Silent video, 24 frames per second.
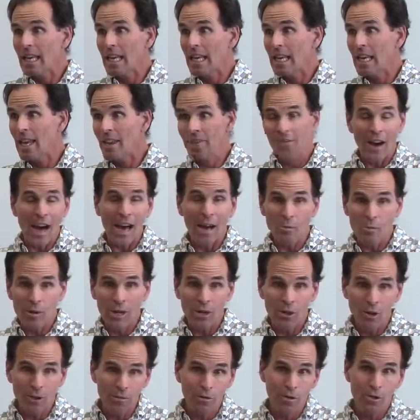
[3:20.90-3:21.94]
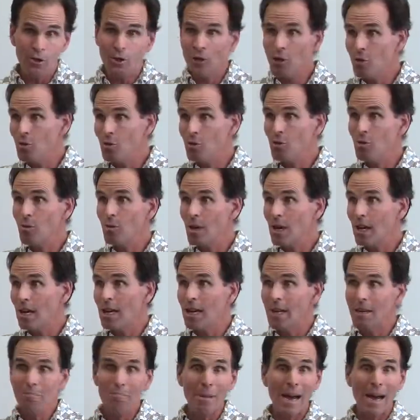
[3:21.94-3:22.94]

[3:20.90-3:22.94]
if I went over to a